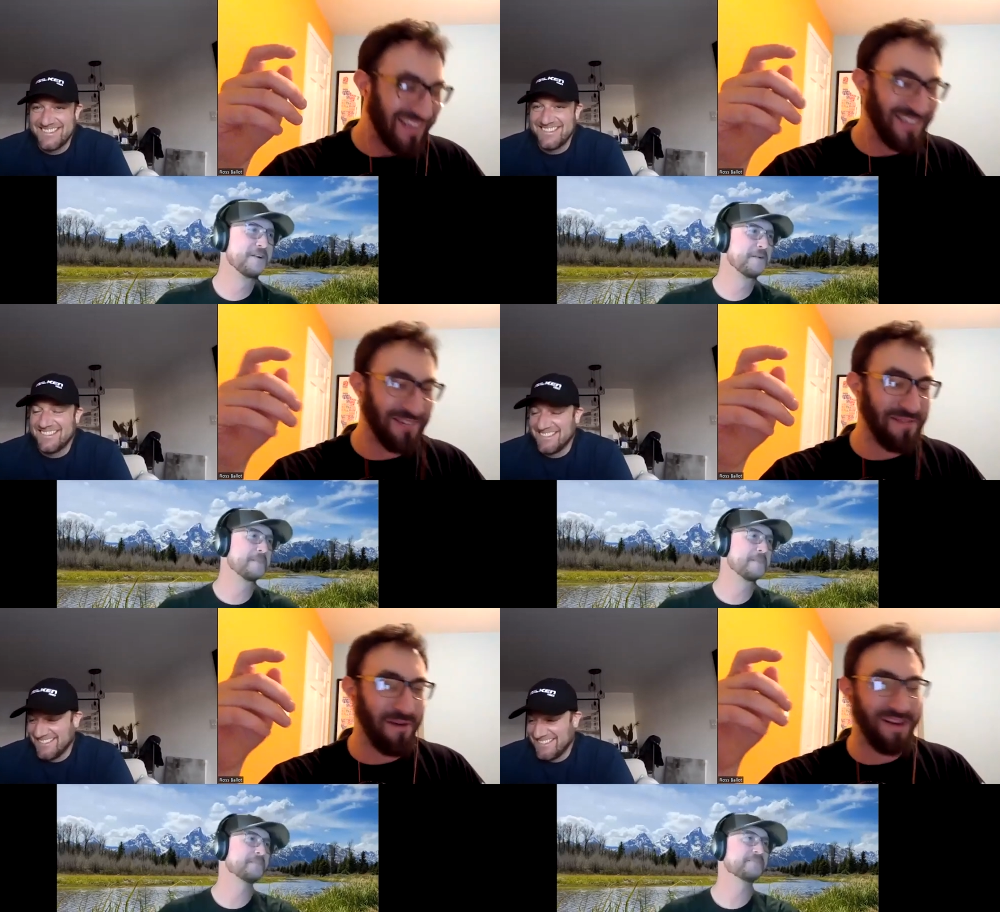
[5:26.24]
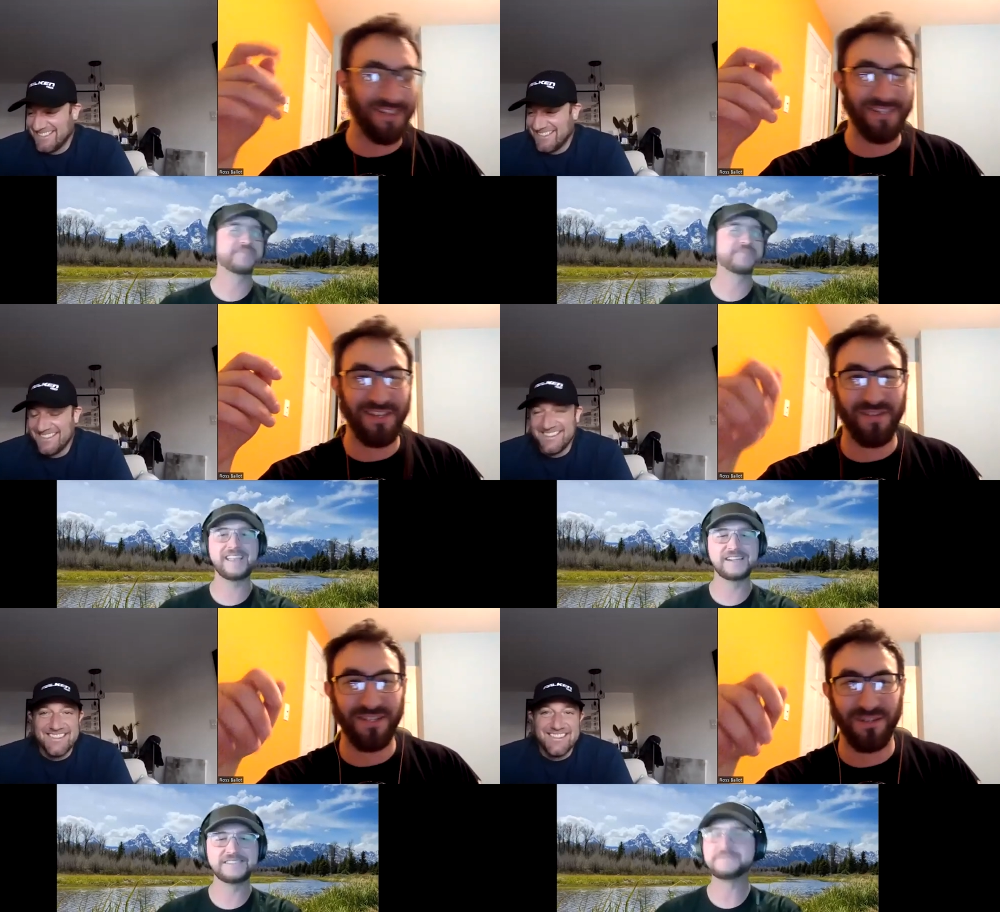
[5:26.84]
Speaker 1: so Matt, why don't you
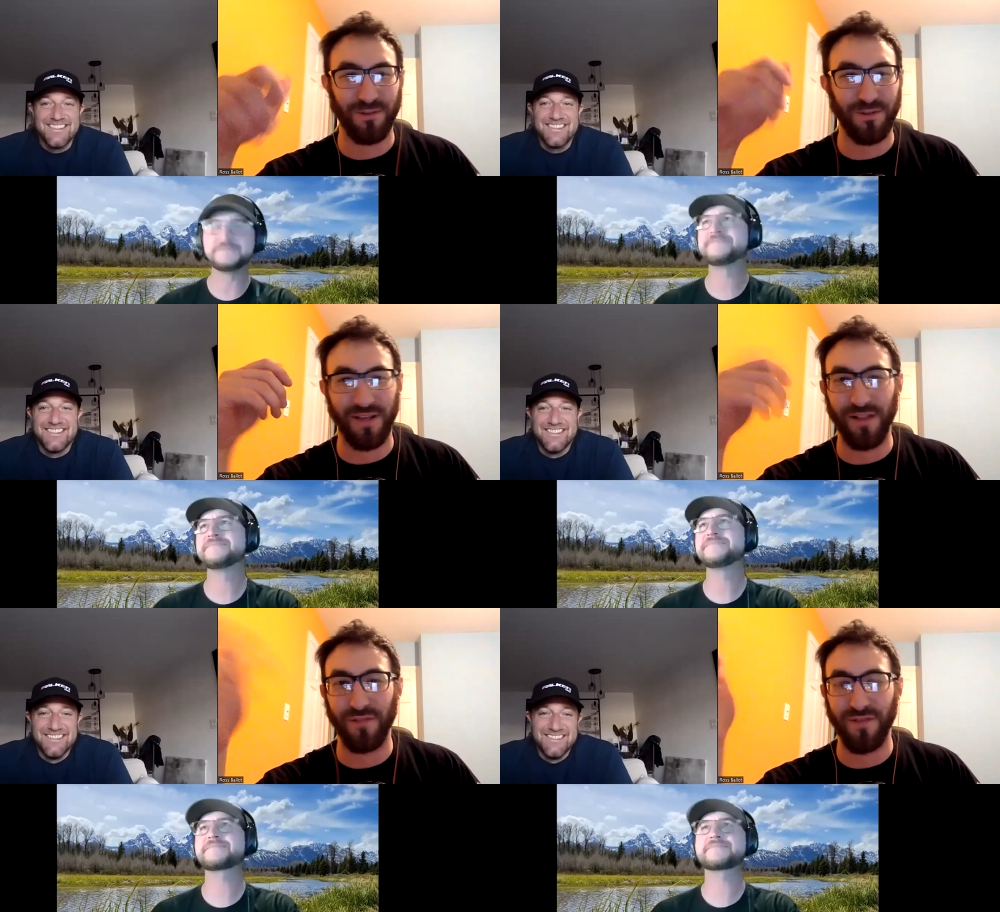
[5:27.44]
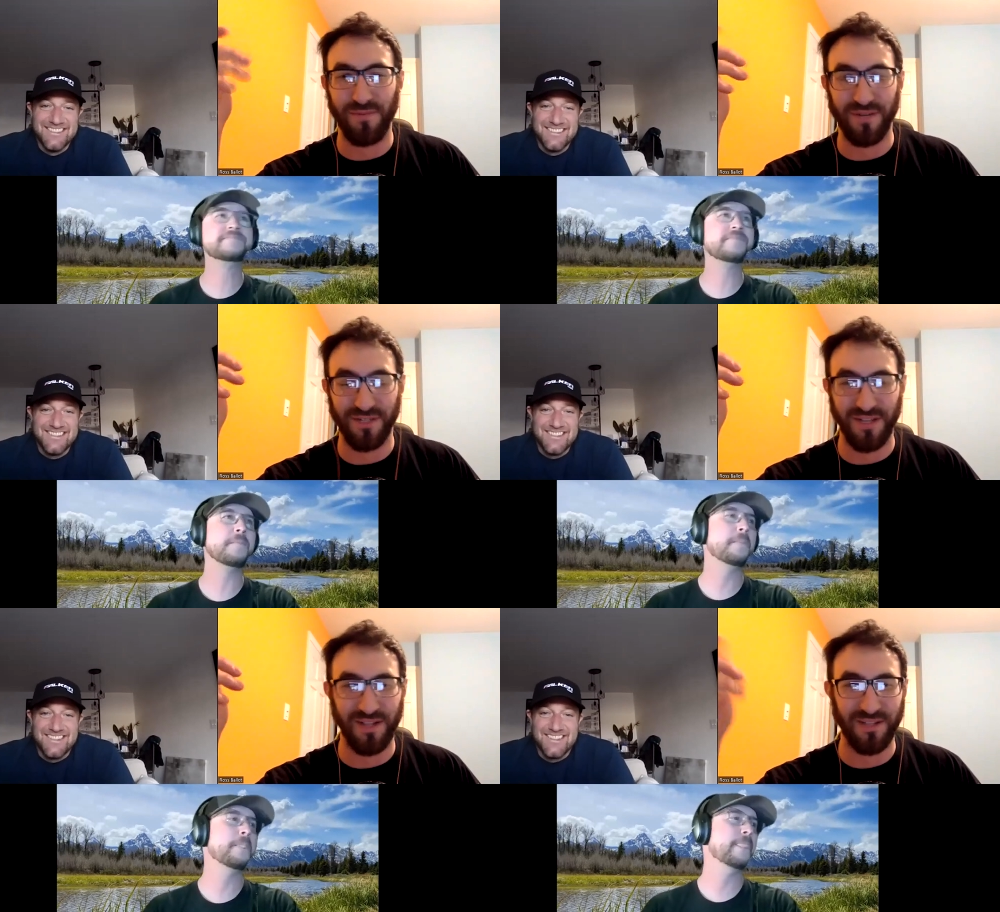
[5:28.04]
give us your little elevator
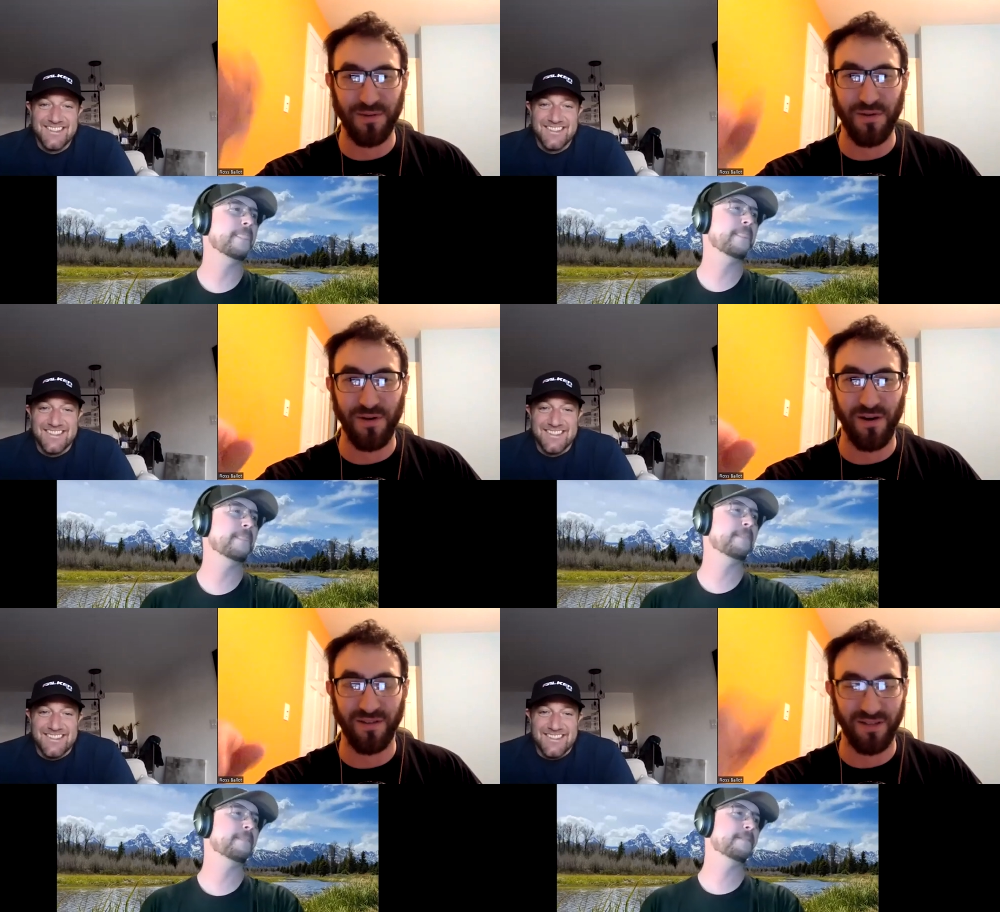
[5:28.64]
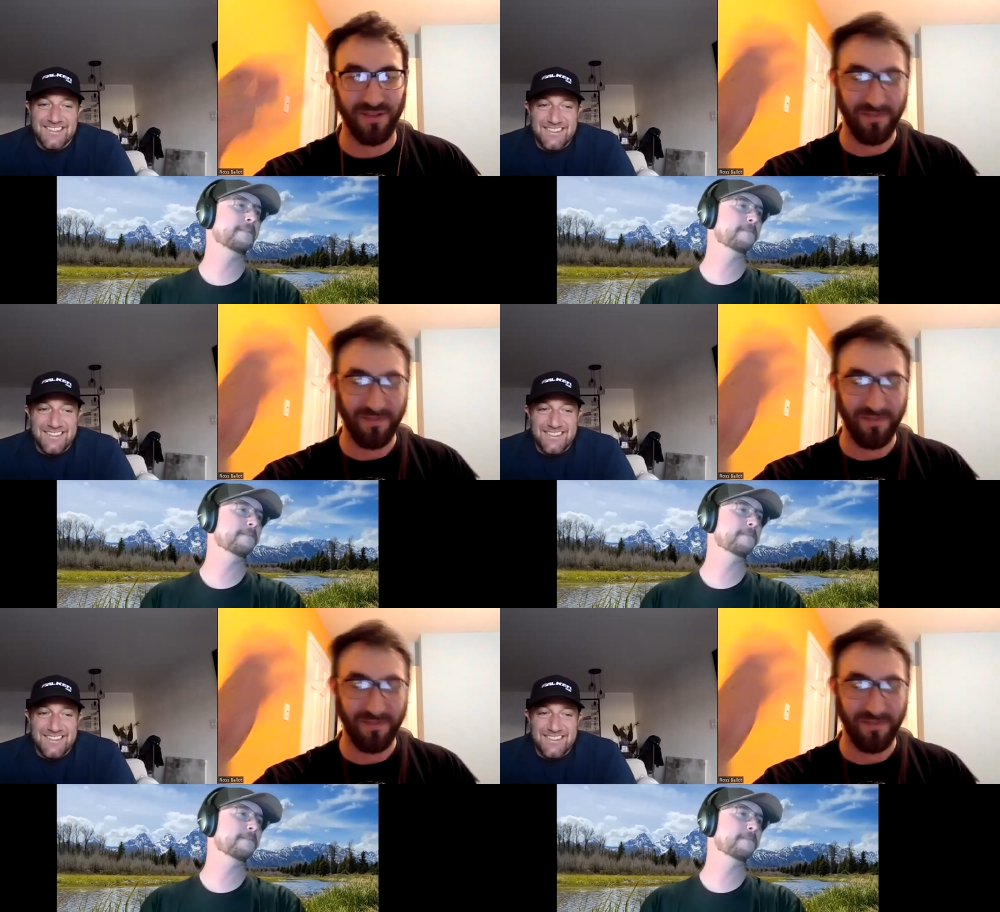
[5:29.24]
pitch? Tell us who you are. Tell